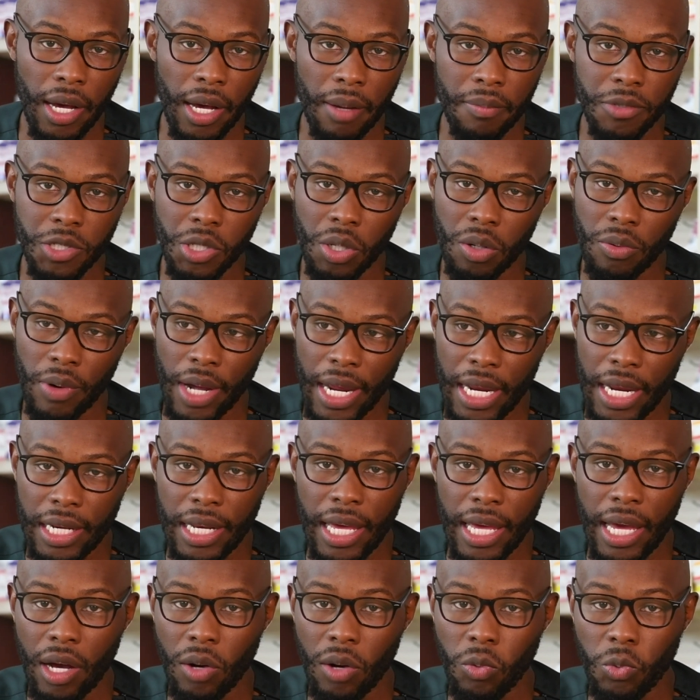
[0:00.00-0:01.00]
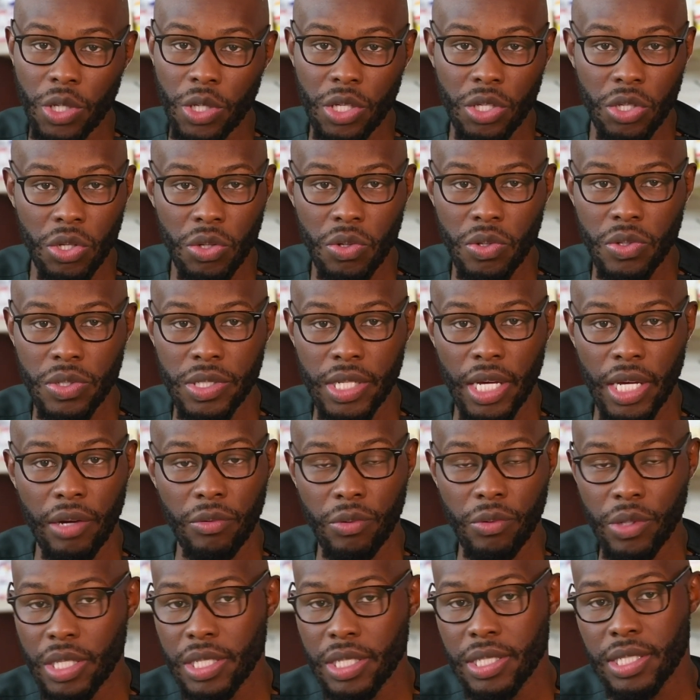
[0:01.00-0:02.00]
So right now we use a
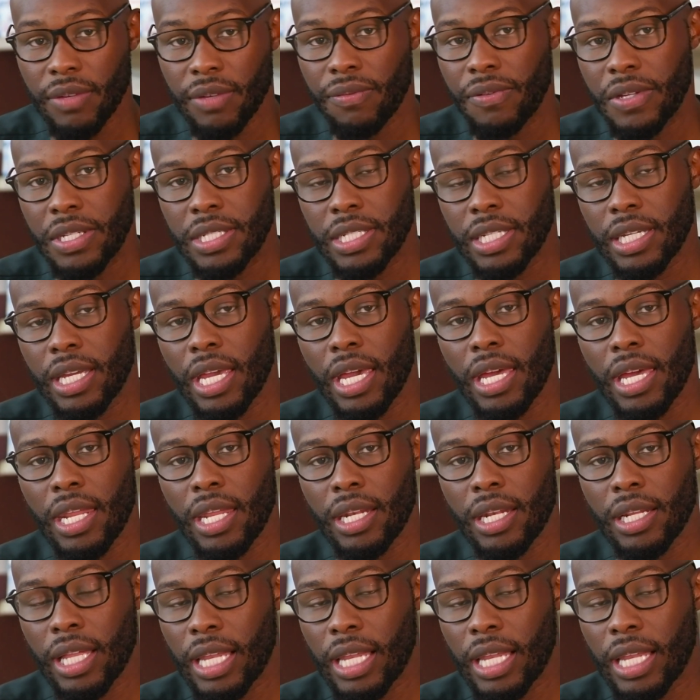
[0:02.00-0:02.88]
really sophisticated